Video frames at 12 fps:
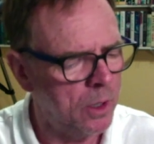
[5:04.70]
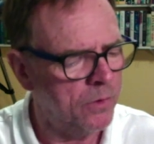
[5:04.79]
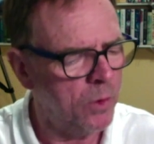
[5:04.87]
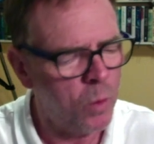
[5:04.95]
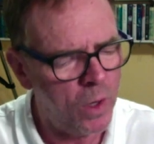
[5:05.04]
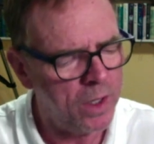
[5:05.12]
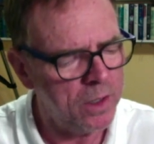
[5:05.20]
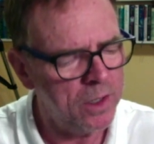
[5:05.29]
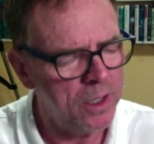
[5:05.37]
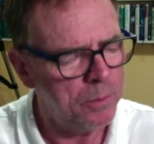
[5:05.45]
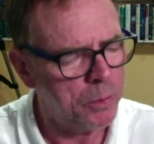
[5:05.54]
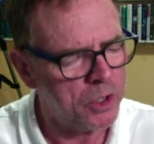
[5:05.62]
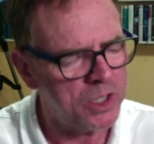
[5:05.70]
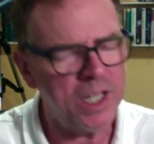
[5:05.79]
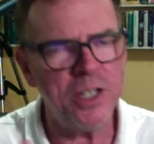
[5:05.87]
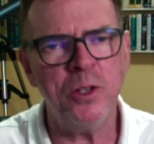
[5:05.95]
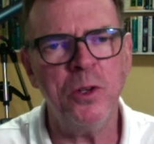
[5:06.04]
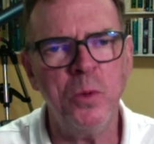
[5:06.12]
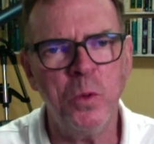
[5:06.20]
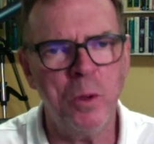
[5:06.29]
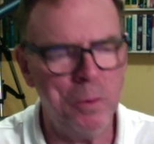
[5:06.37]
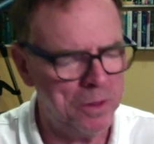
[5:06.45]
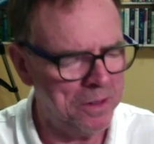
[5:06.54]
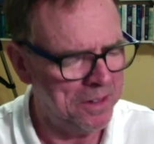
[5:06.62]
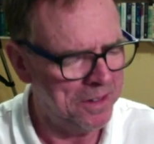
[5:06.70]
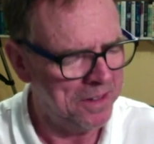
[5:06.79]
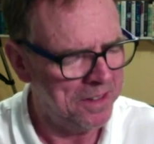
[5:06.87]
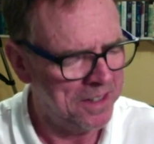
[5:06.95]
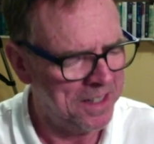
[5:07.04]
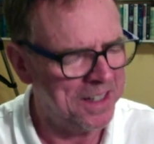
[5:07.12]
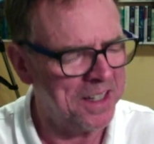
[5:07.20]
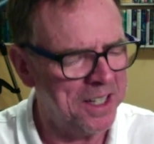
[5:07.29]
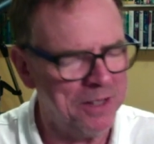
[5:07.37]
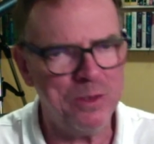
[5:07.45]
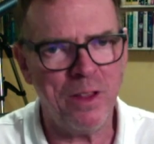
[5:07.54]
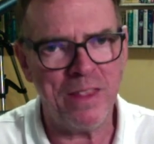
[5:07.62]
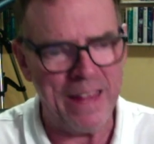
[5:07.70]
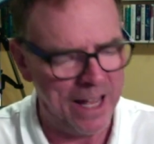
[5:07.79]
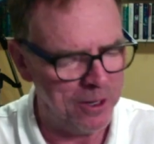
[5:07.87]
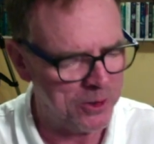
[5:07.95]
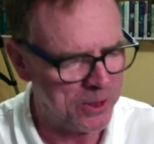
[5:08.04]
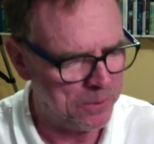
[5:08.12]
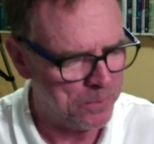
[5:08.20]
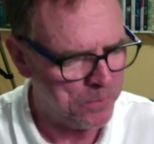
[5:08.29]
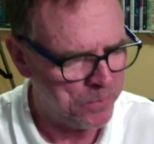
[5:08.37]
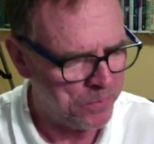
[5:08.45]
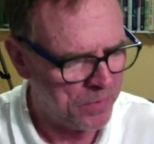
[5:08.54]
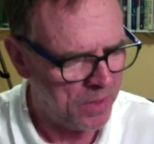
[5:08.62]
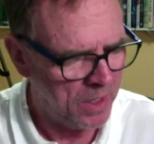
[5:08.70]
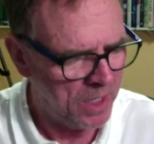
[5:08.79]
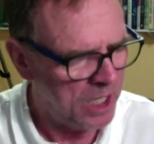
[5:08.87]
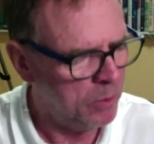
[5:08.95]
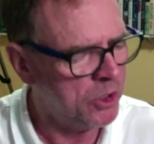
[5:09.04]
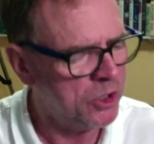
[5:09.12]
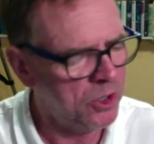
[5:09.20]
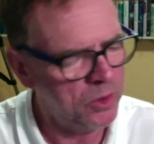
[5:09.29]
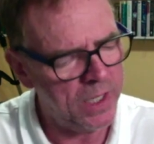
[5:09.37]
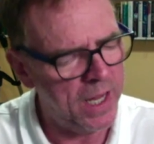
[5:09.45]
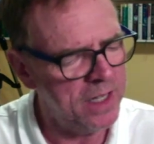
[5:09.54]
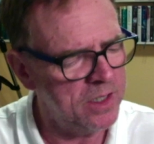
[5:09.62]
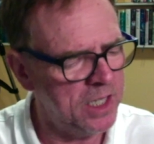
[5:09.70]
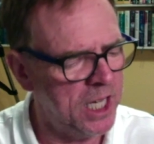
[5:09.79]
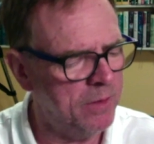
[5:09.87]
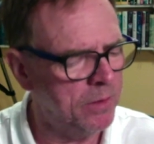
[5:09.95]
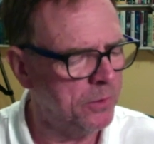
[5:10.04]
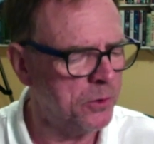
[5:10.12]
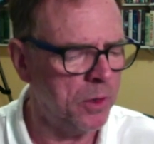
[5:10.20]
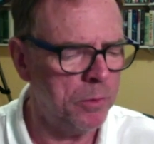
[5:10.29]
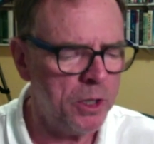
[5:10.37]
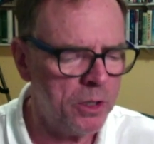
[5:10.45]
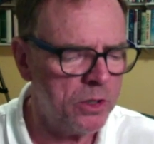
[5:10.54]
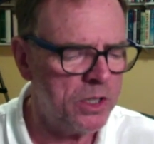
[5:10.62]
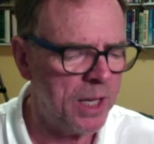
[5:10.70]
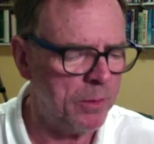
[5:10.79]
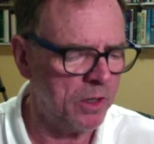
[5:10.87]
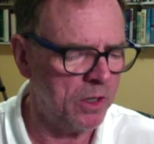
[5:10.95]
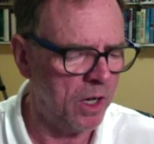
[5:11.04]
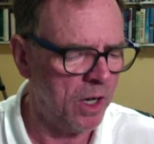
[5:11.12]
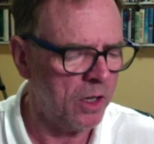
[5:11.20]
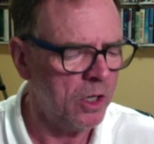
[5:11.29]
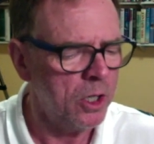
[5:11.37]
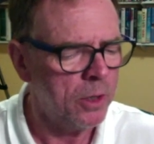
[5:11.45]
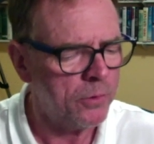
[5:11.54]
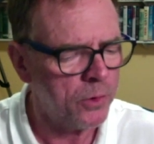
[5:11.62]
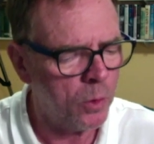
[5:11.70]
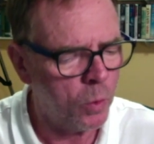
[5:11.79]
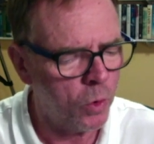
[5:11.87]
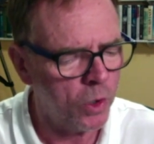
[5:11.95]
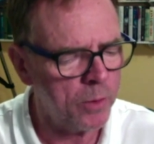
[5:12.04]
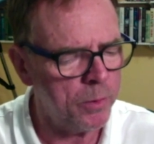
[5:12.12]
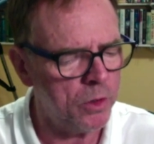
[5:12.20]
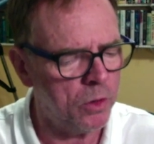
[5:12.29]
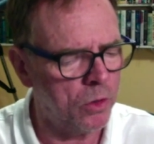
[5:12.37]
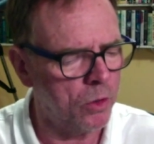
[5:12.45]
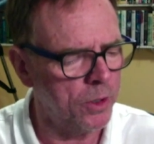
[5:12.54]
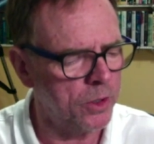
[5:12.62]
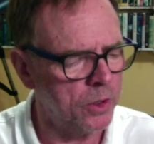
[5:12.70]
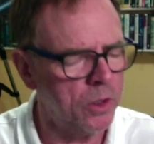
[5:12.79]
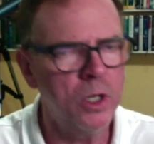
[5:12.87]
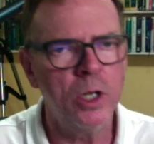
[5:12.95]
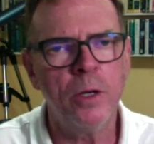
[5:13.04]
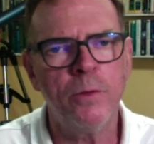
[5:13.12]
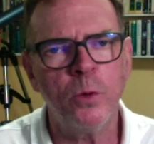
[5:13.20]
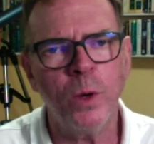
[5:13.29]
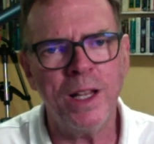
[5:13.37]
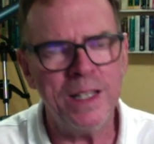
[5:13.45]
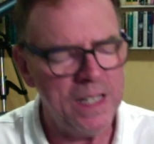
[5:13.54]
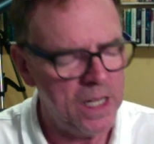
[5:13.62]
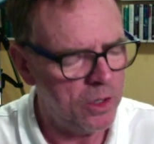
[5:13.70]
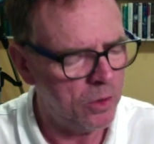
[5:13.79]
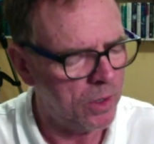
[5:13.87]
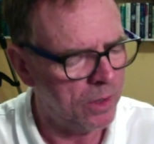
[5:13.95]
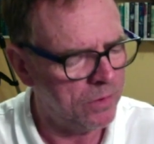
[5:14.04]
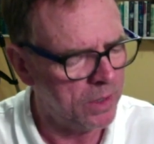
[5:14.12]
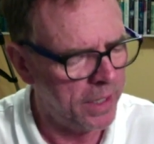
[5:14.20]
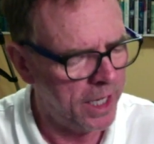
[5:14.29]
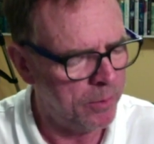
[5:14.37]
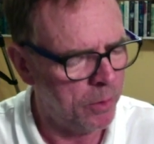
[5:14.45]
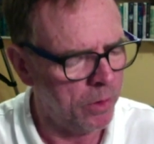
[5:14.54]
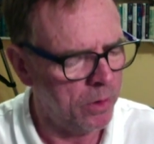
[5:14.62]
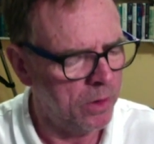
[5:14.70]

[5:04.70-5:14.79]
for one particular woman in a given thousand. He was too lazy even for a mere demagogue, for a workman orator, for a leader of labor.